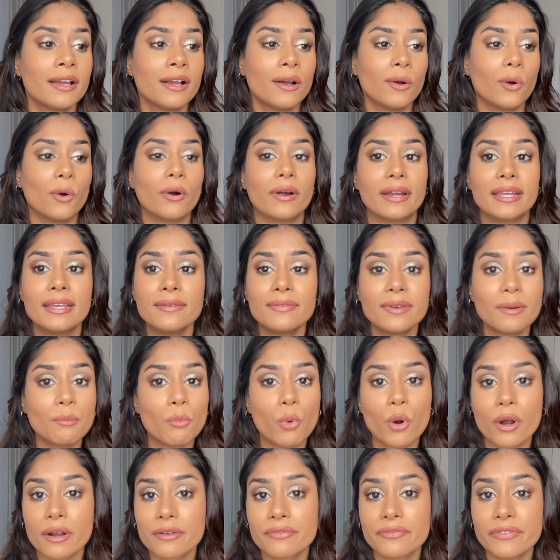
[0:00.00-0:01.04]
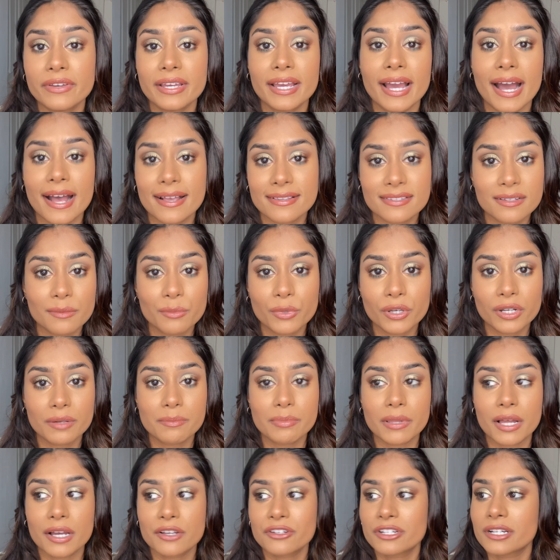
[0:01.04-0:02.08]
or even Morphe has some good
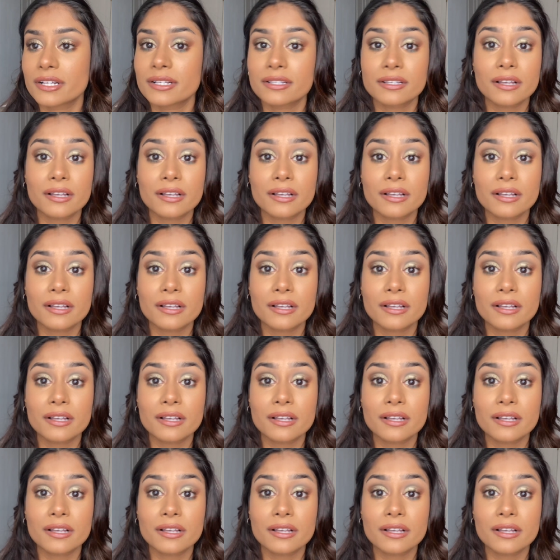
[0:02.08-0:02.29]
blushes,